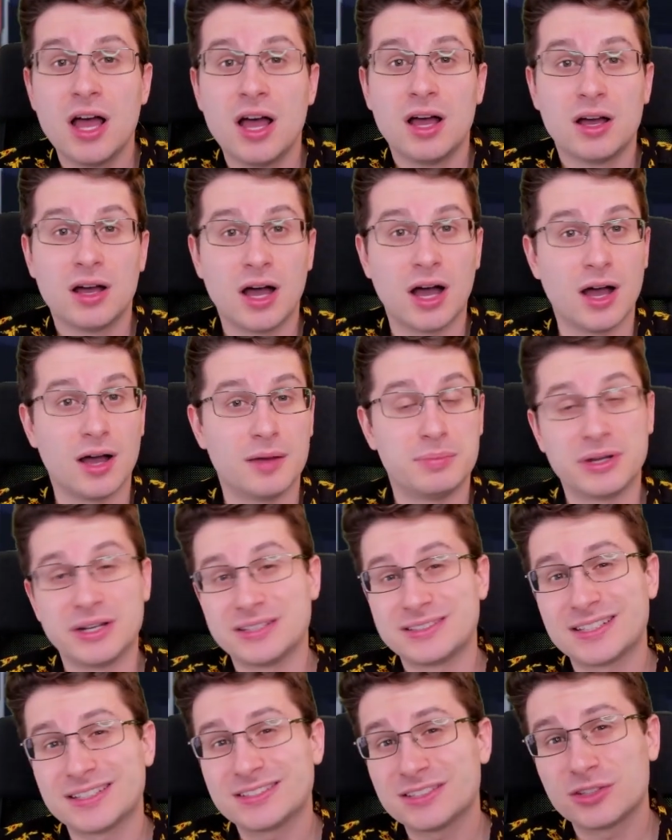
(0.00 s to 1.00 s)
uh, but
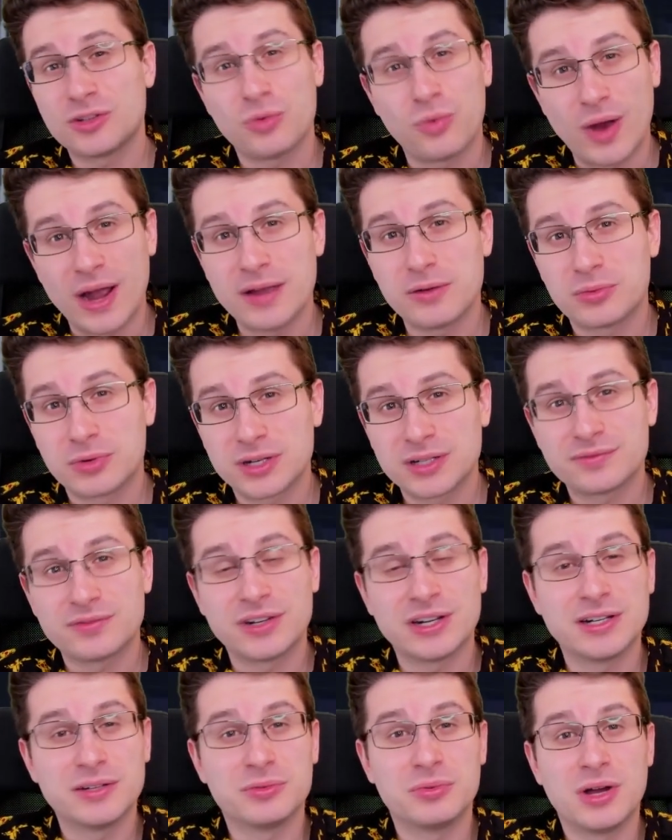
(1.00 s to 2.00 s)
it doesn't quite work
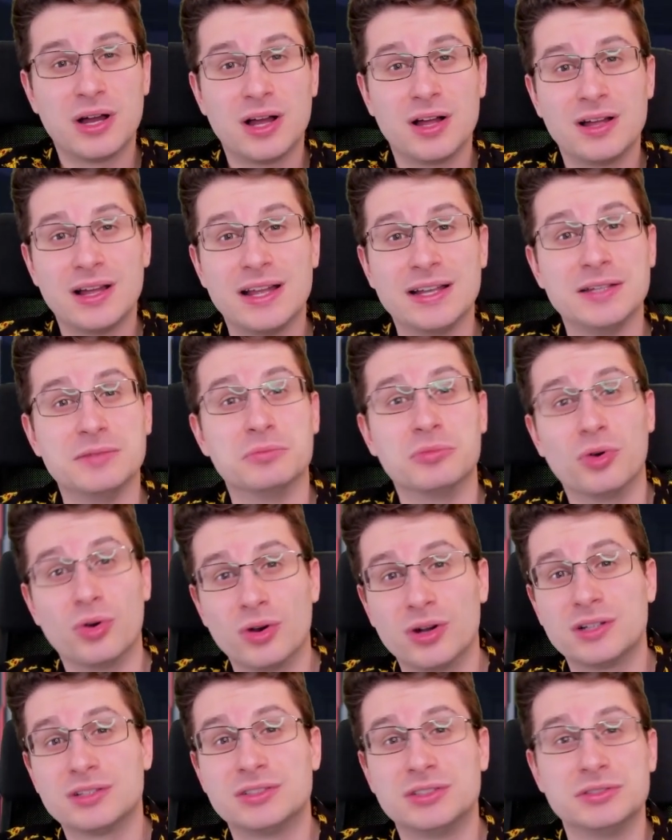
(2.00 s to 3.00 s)
very well
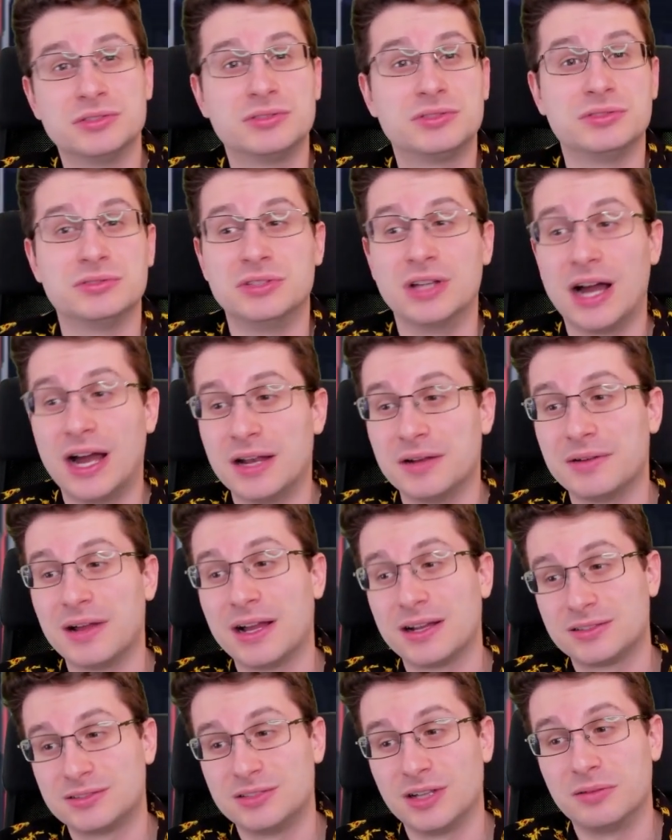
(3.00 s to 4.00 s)
anymore due to
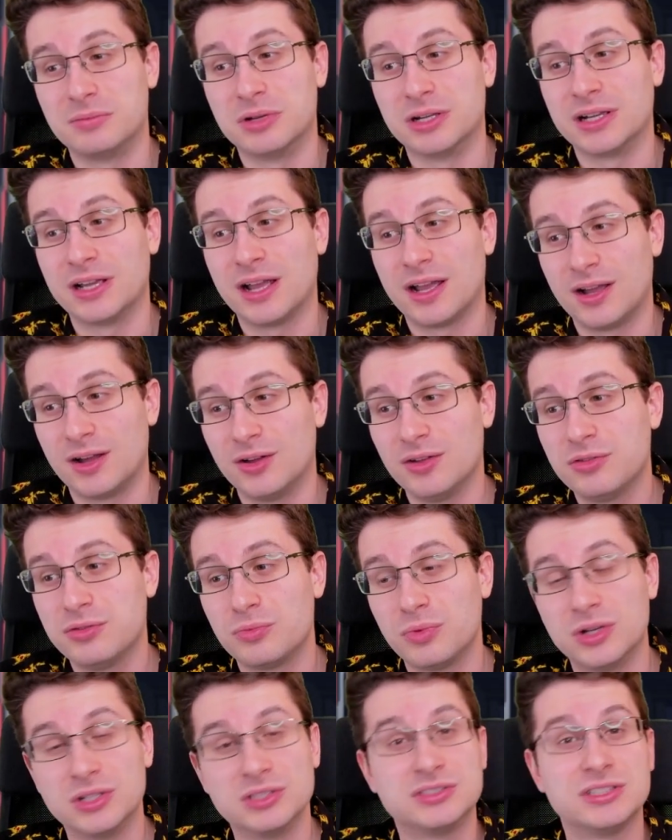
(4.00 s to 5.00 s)
Dynamax doubling health
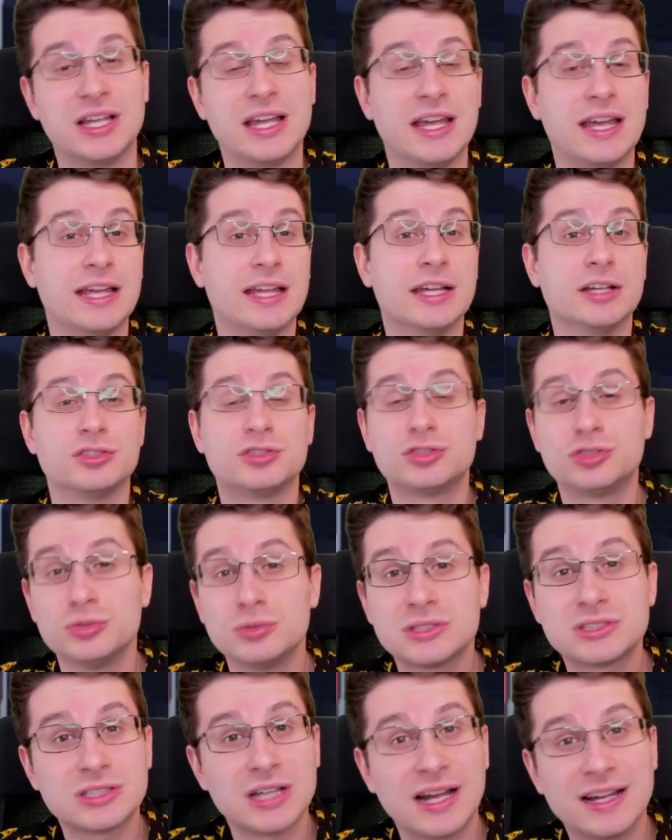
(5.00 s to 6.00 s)
was a
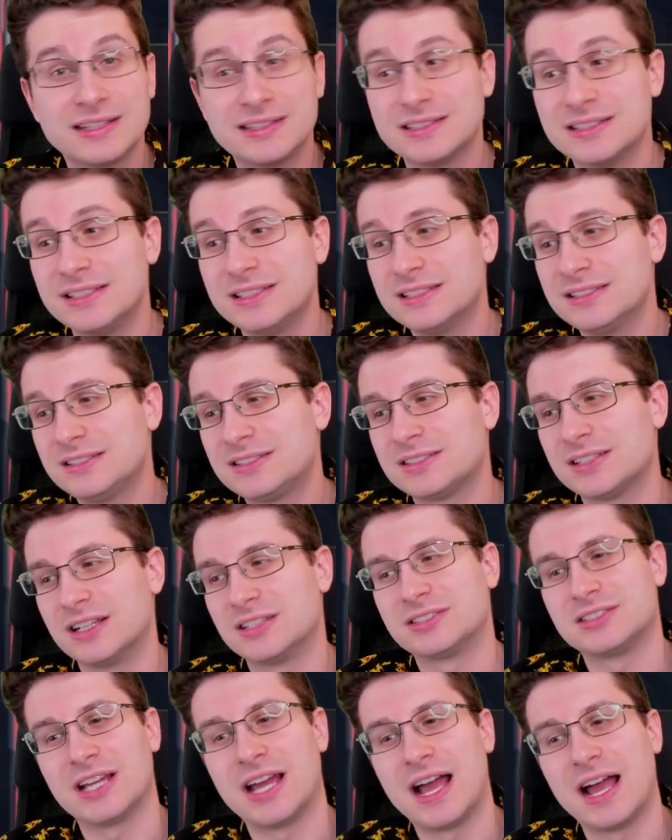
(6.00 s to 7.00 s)
suicide lead
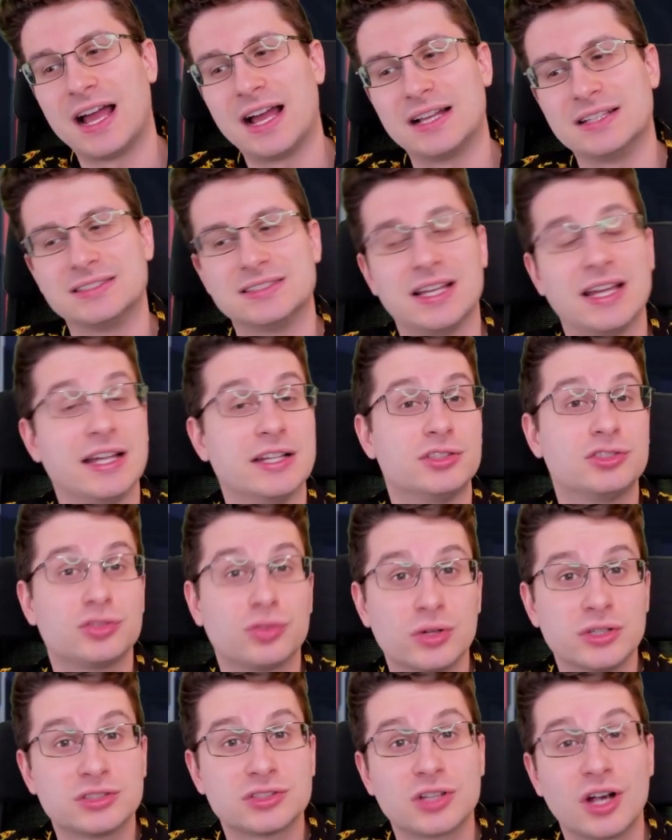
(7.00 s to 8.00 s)
such as a
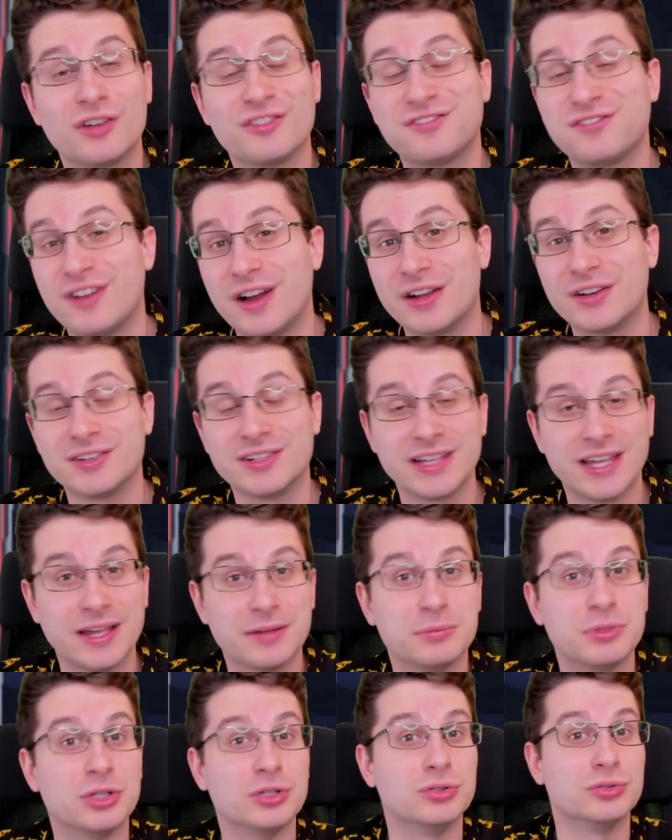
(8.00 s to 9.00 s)
Choice Scarf Final
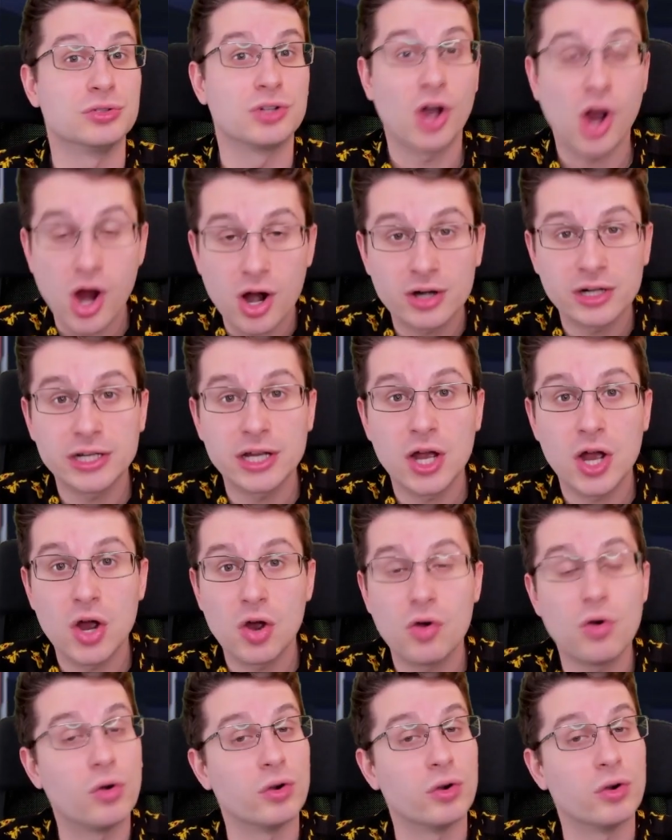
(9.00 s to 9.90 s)
Gambit Lucario or